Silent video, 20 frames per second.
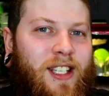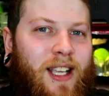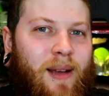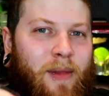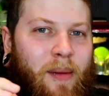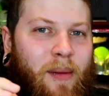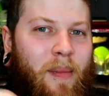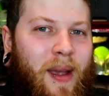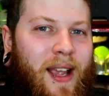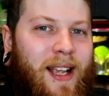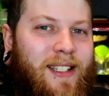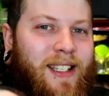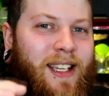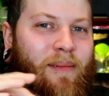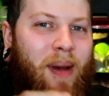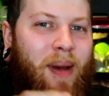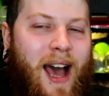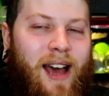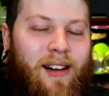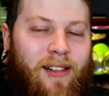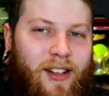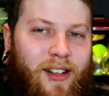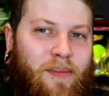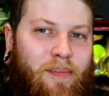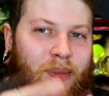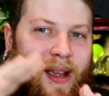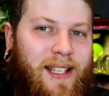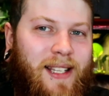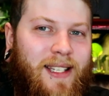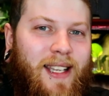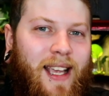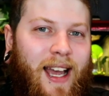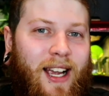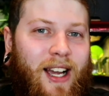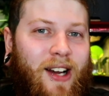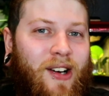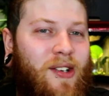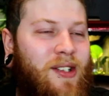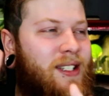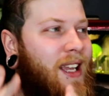some amazing patternless based
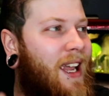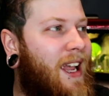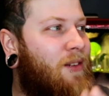geckos.